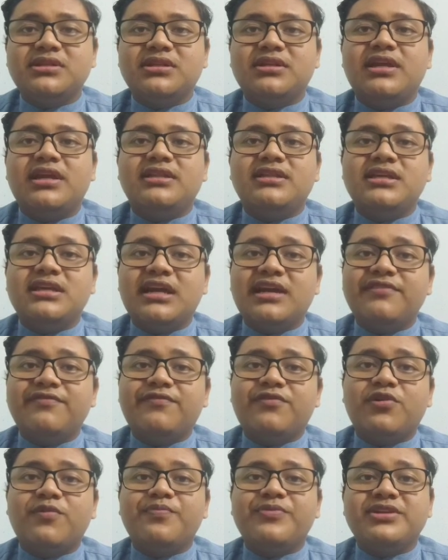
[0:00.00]
that derive
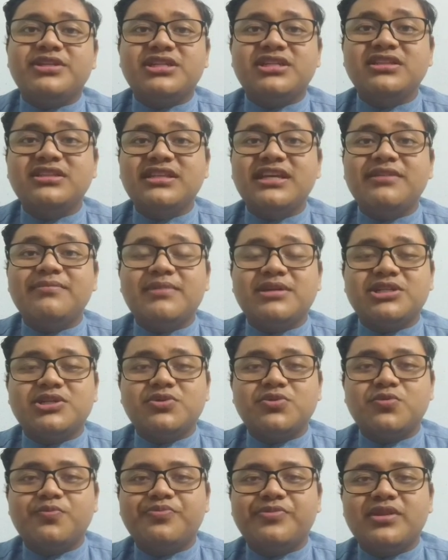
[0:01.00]
from shintake
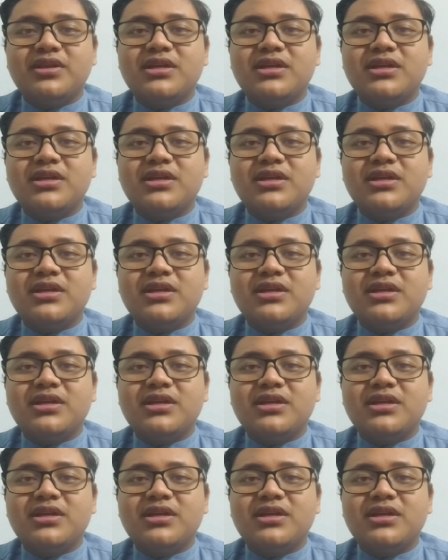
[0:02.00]
mushroom.